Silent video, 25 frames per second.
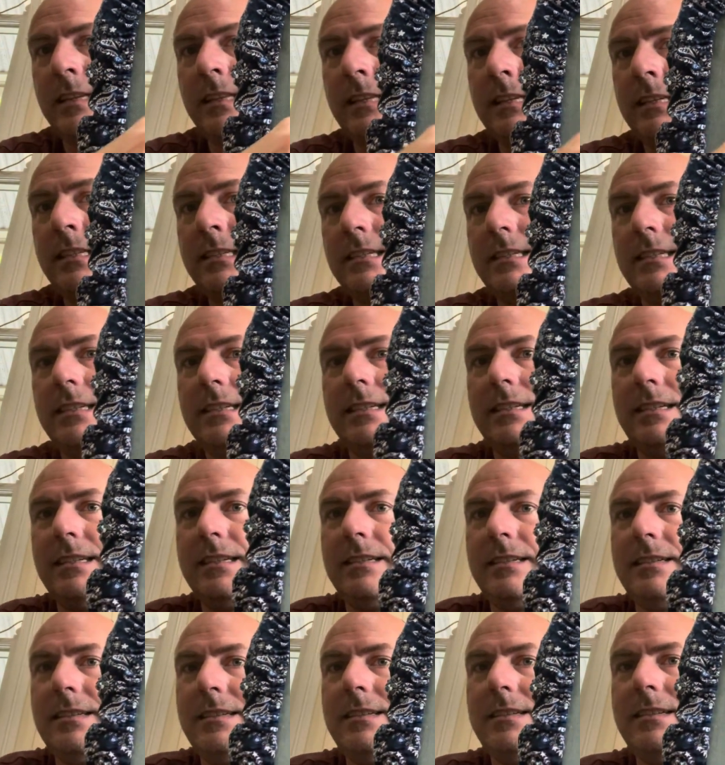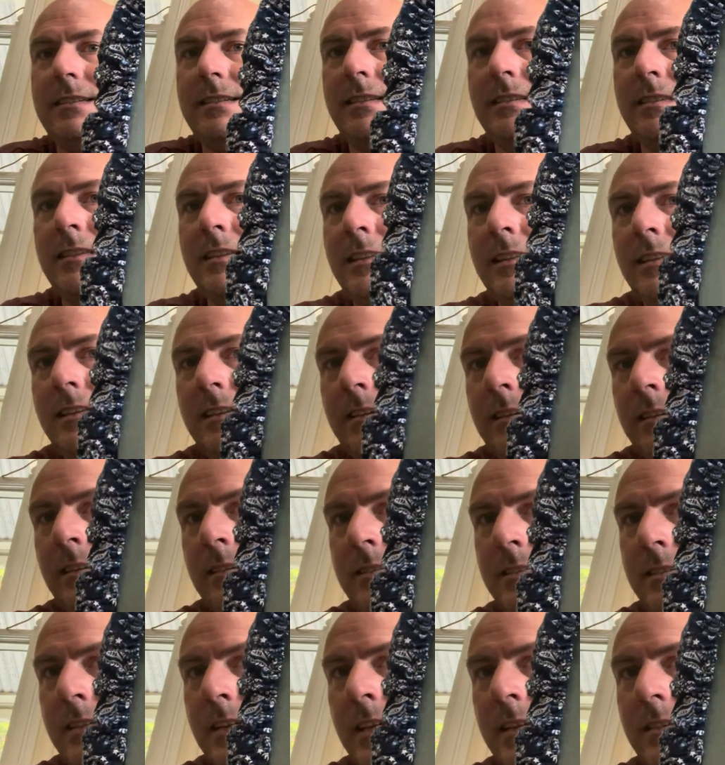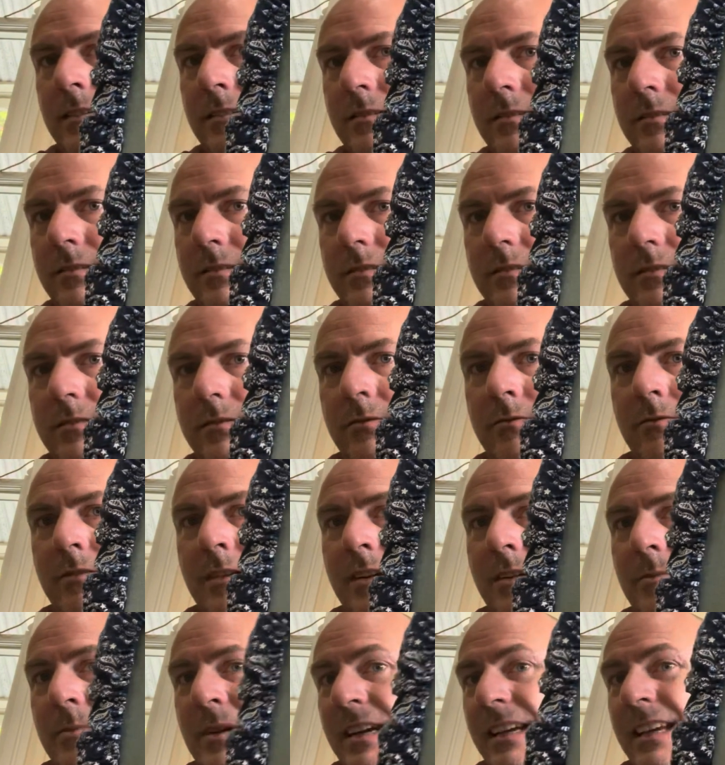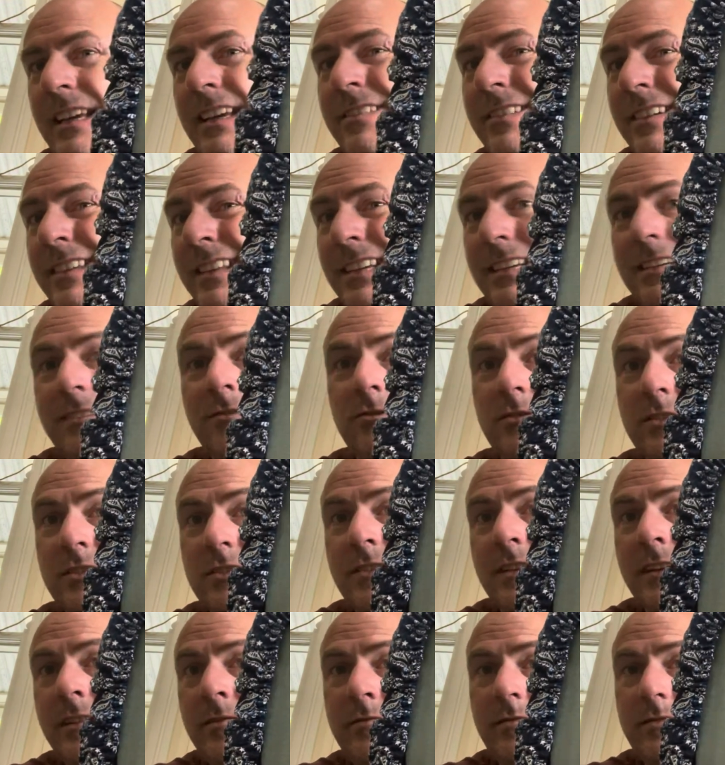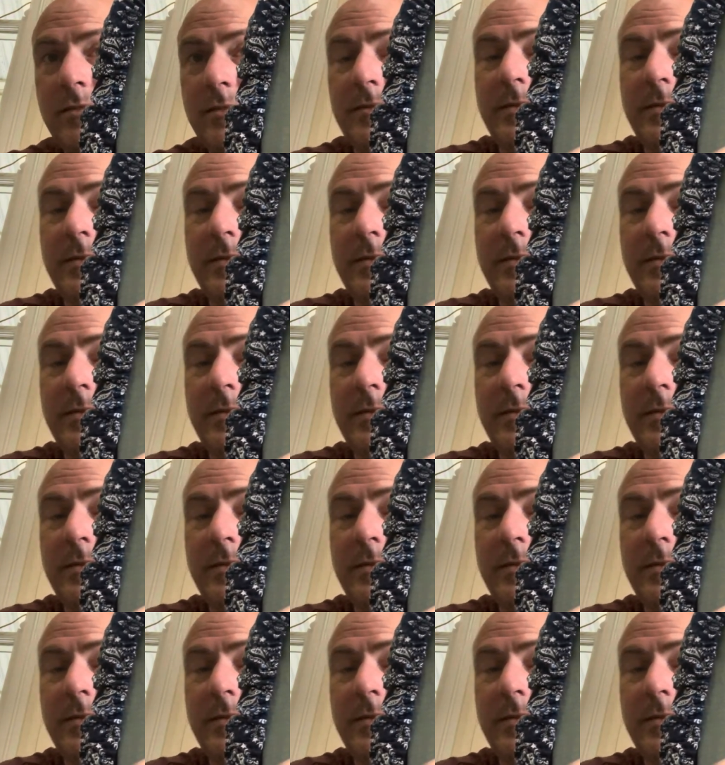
this. And then his head's around about here, I think, or his crown.